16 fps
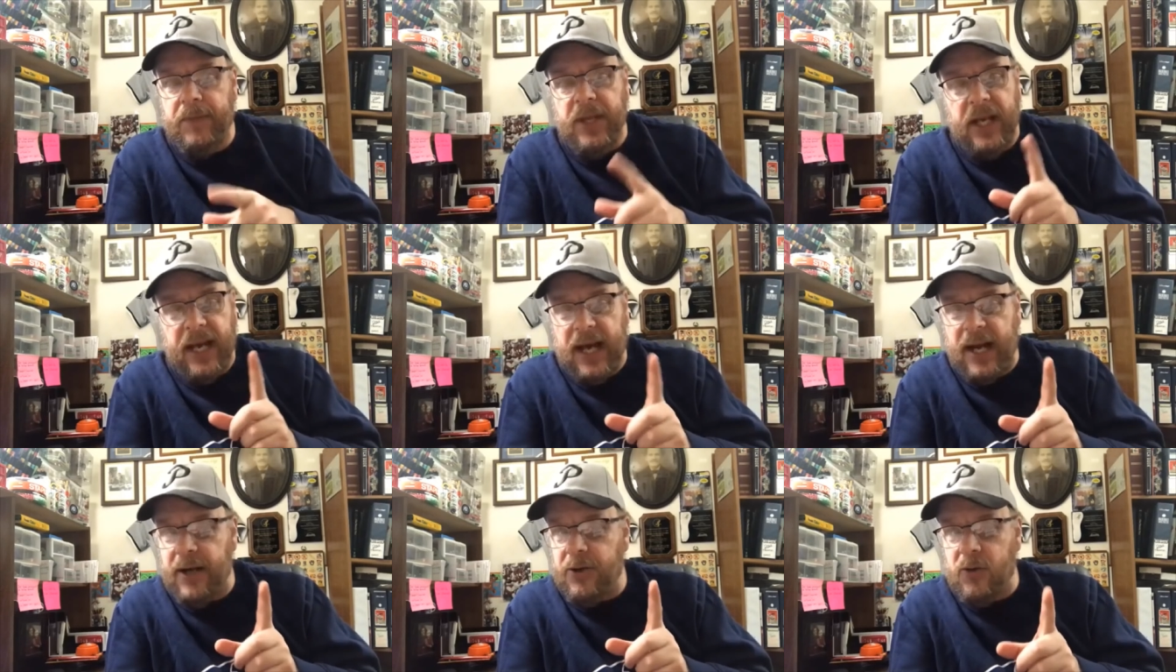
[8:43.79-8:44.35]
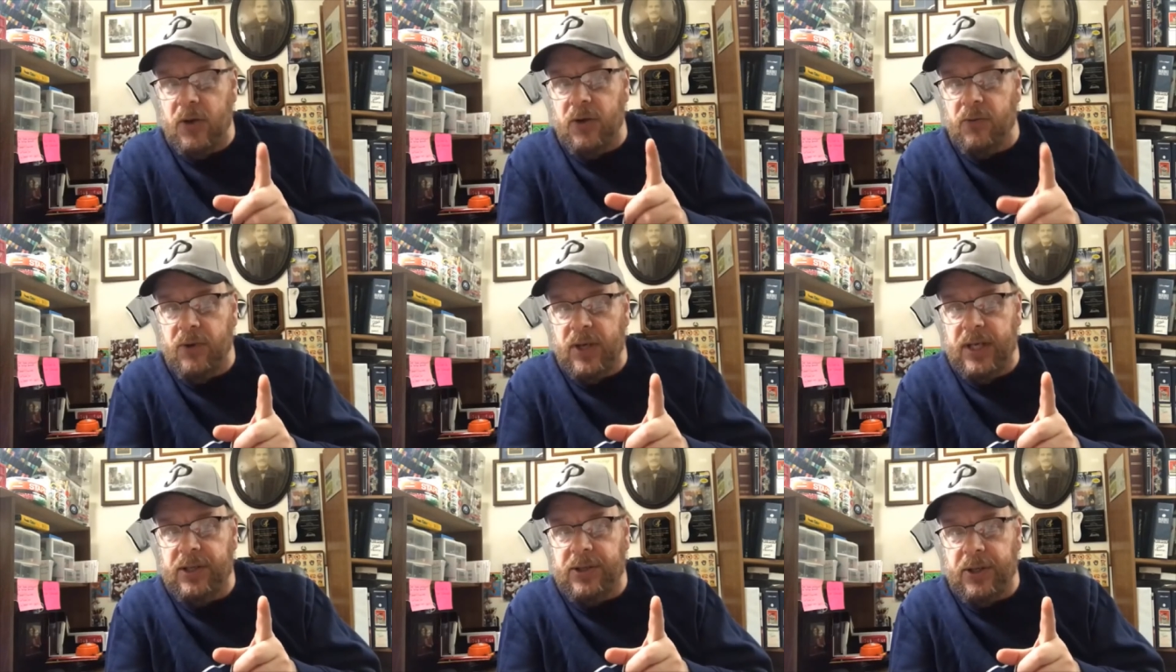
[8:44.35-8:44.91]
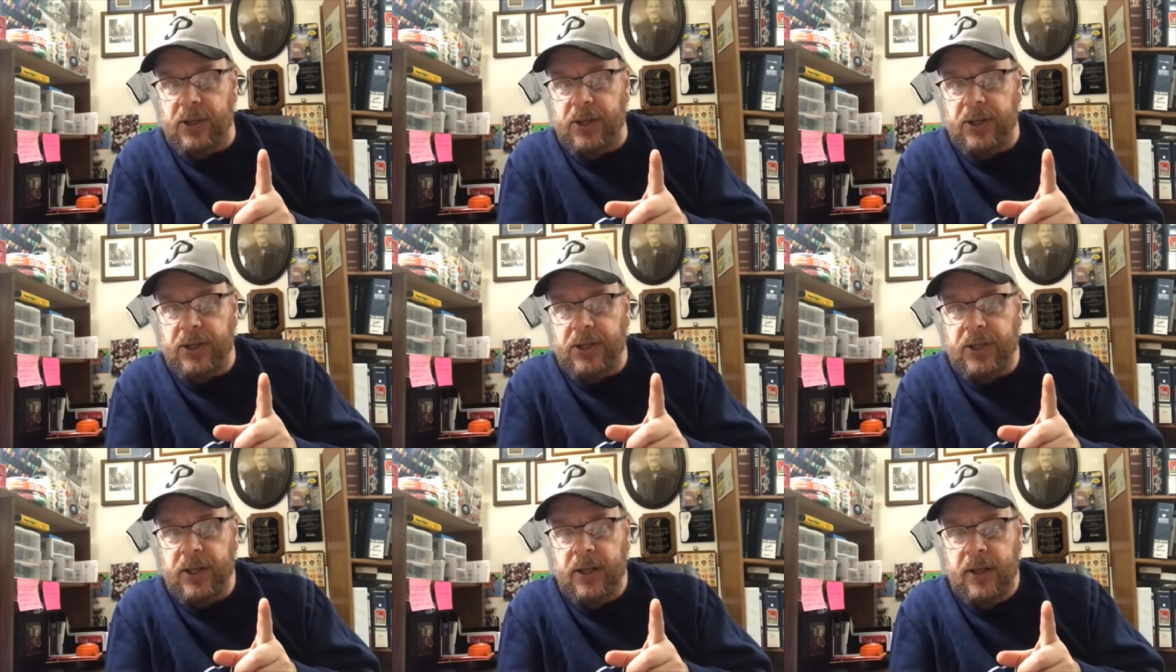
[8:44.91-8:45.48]
you got to do your
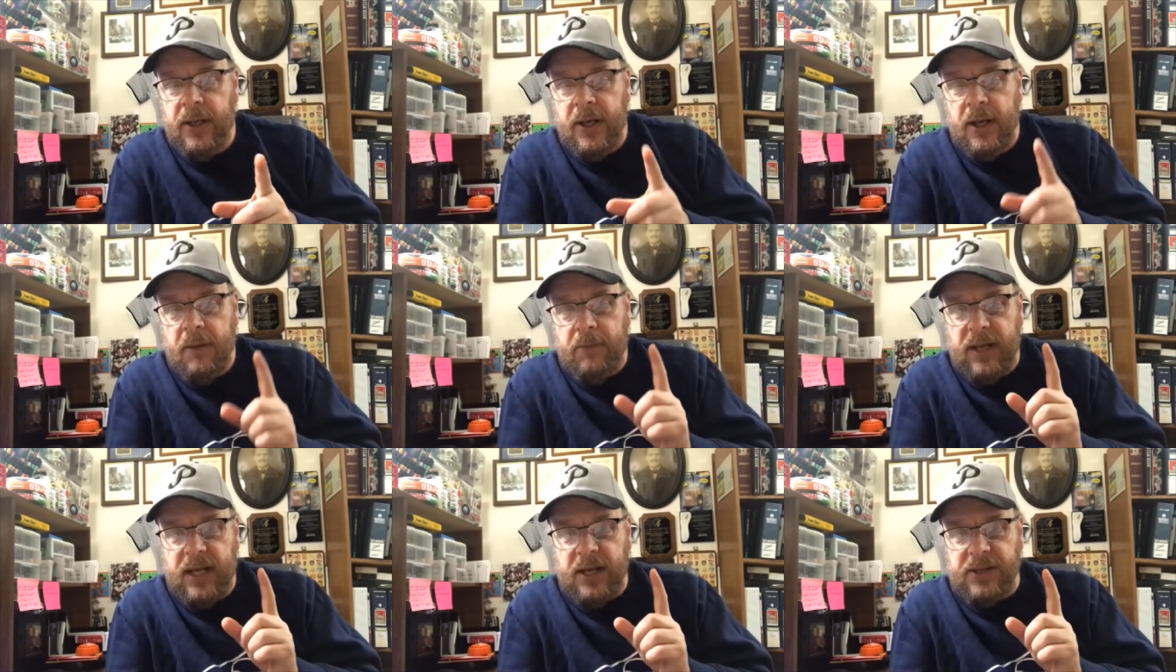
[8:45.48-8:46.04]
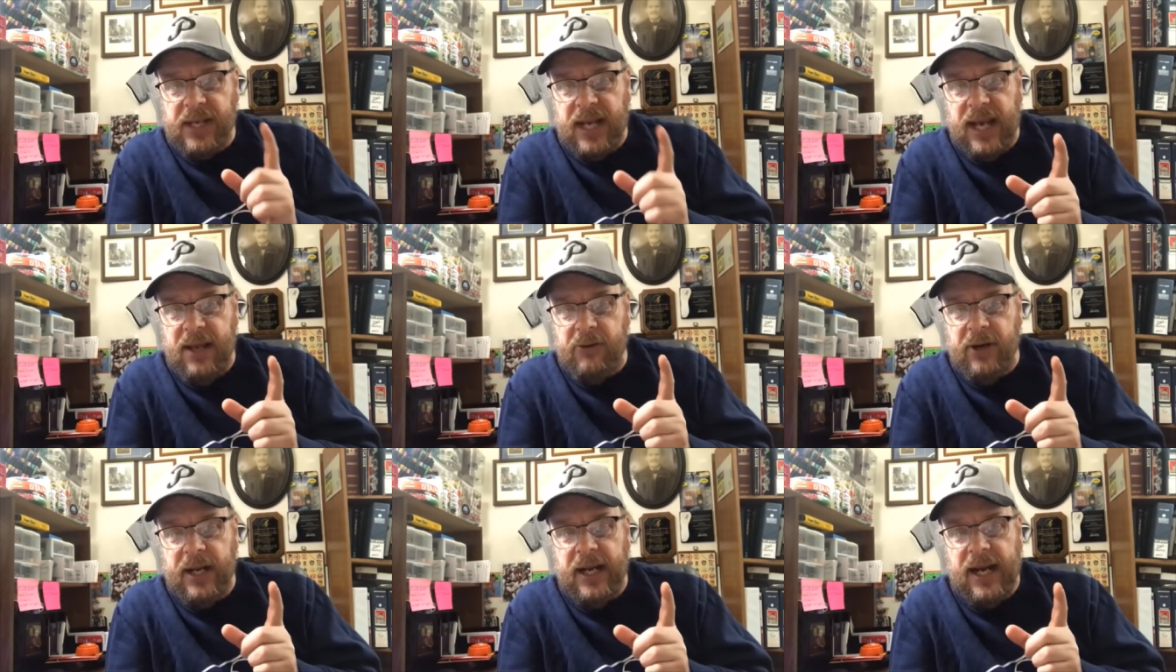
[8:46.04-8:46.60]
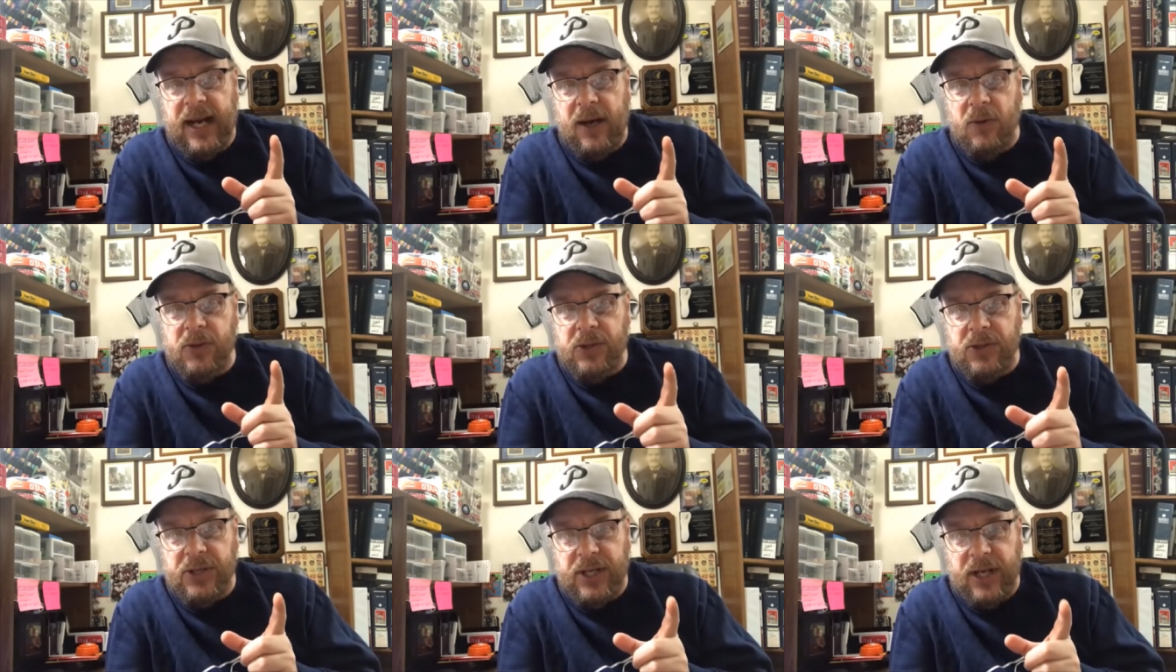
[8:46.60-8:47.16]
research because Adrian
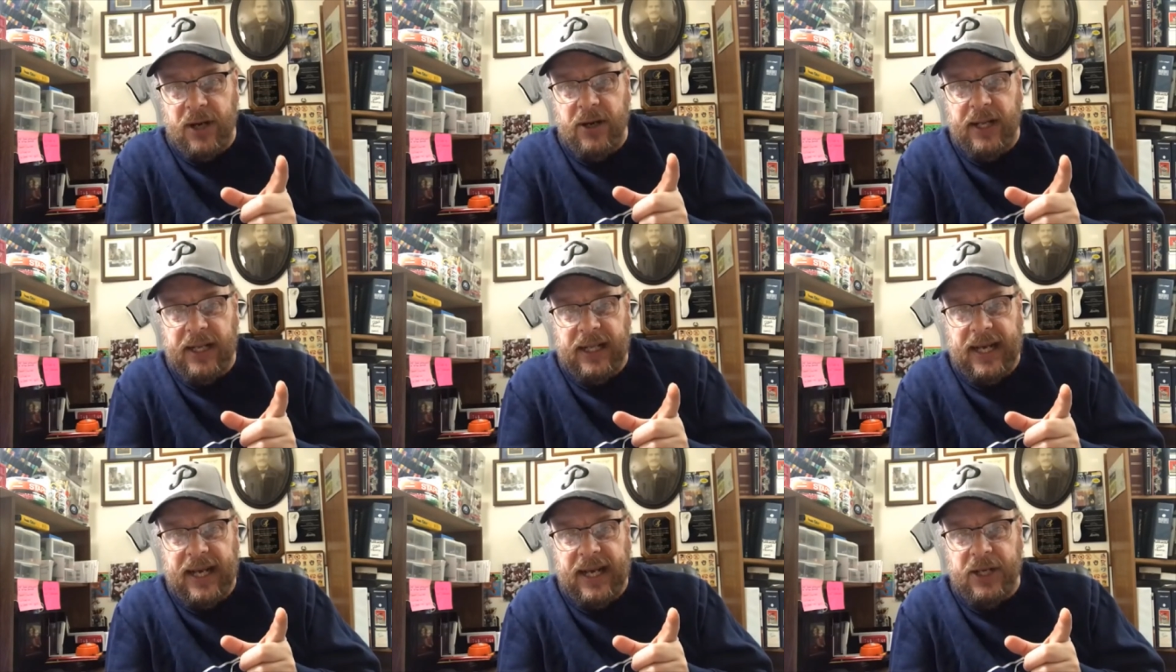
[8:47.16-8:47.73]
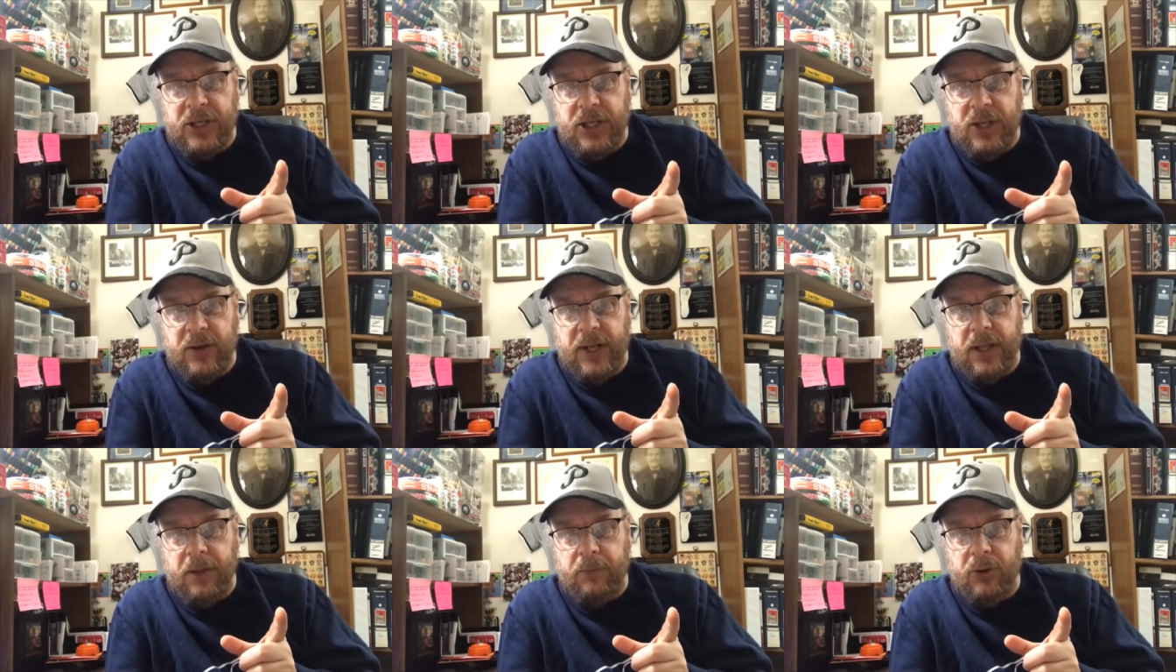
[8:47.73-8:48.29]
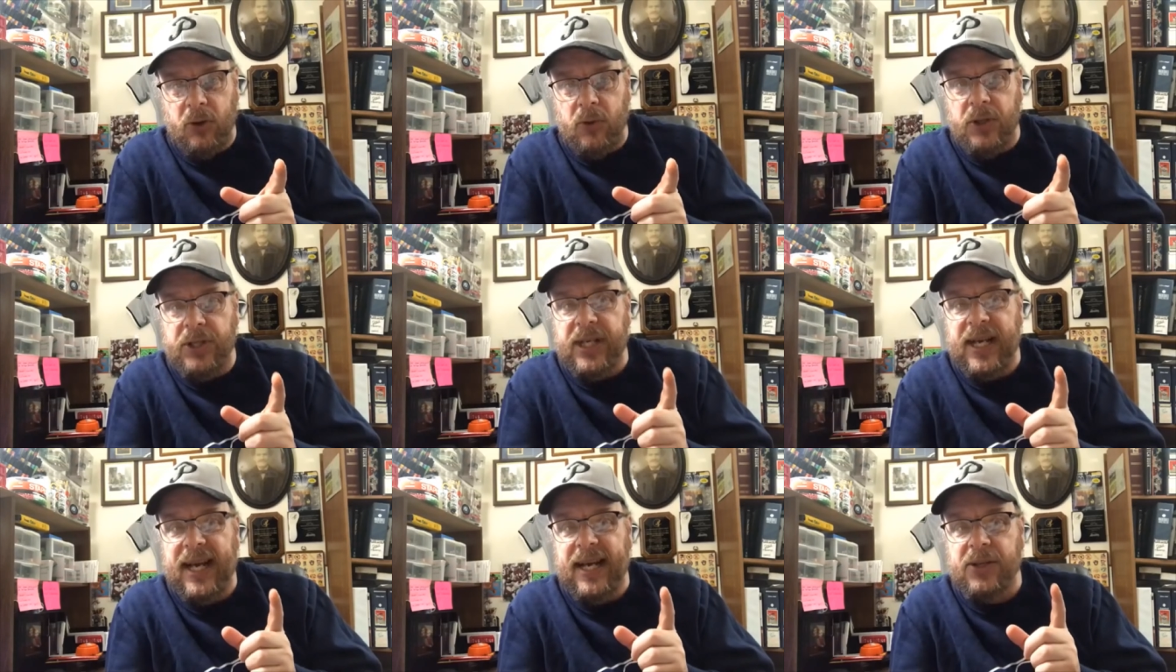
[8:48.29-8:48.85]
Houser started last year on the
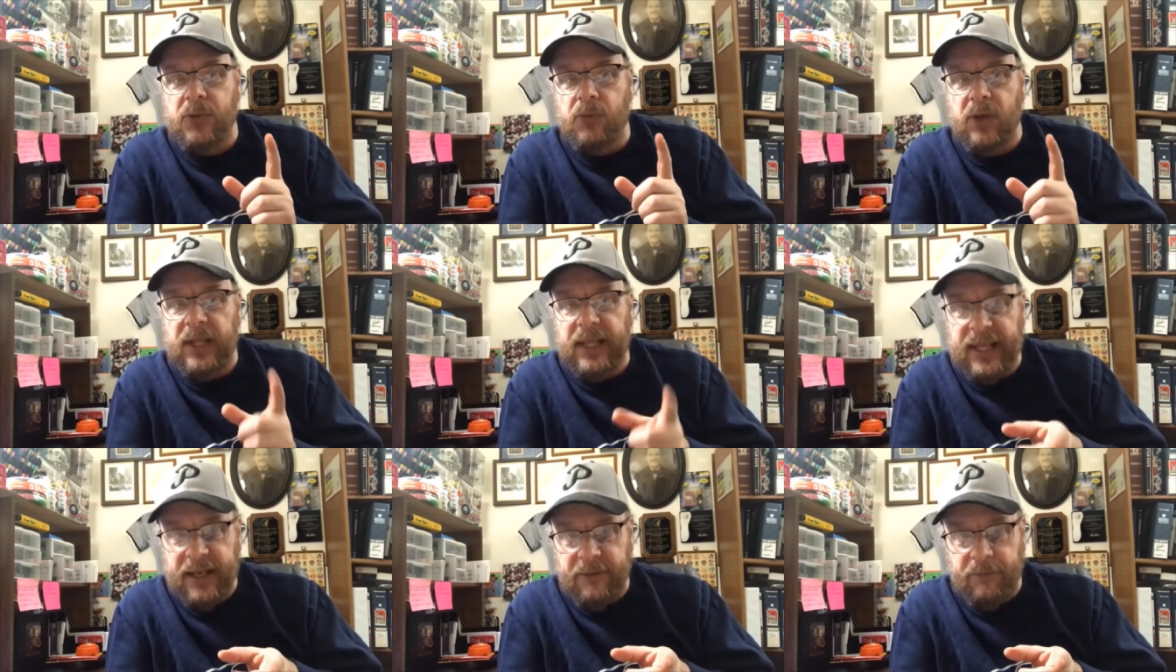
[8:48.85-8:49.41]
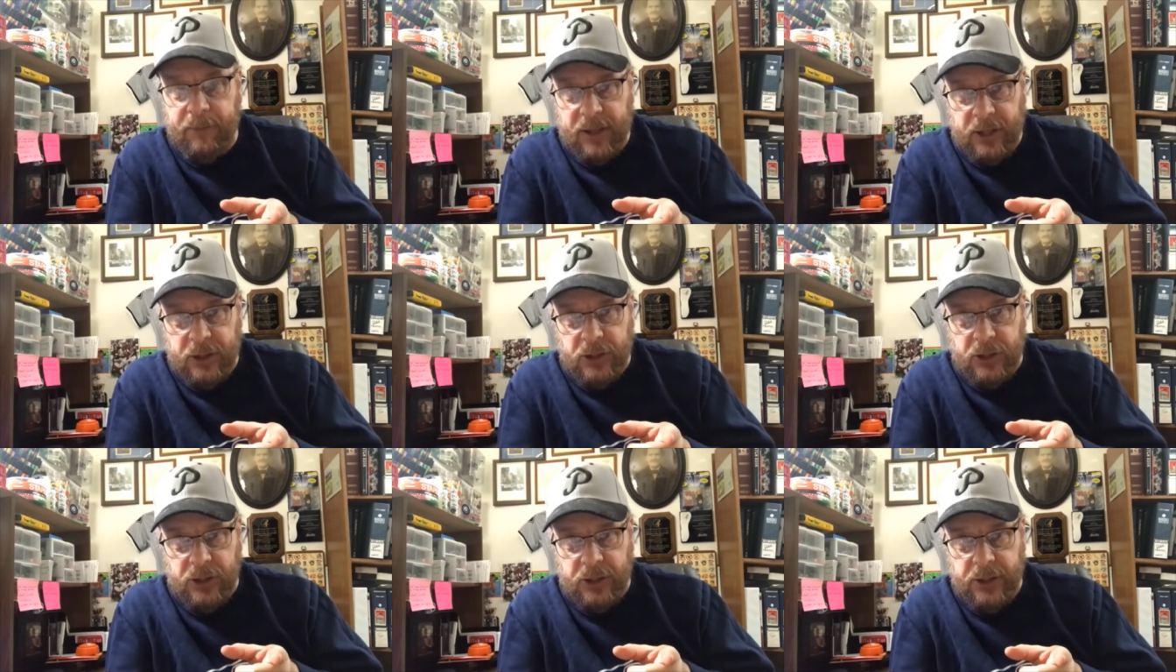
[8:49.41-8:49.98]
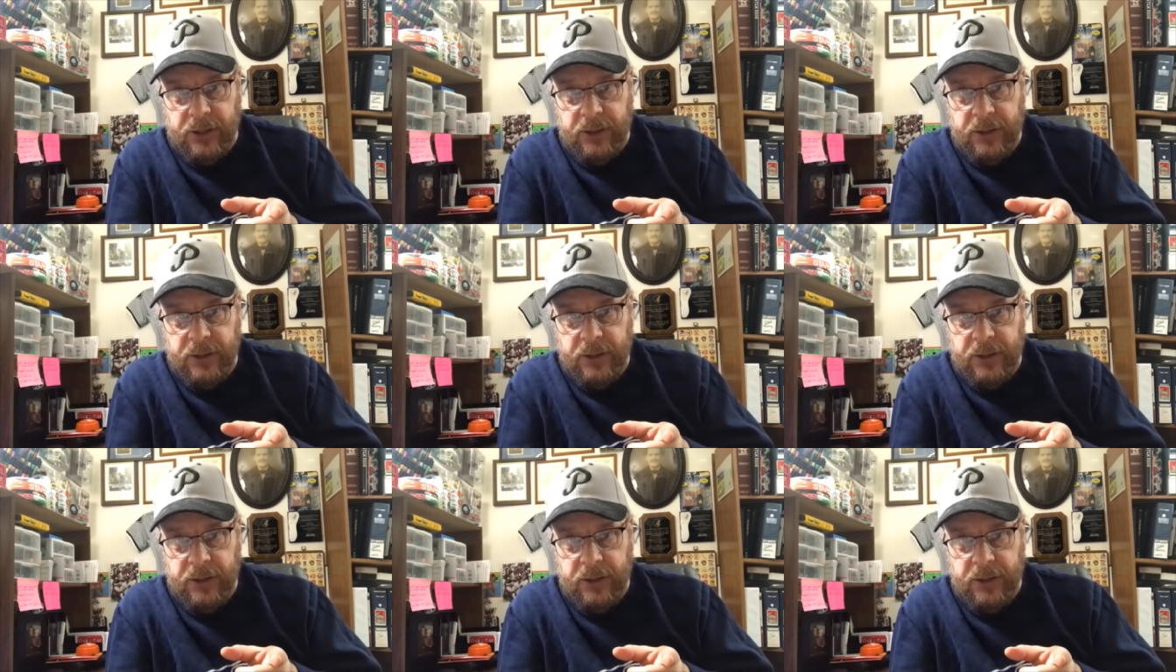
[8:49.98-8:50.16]
Brewers as a relief pitcher.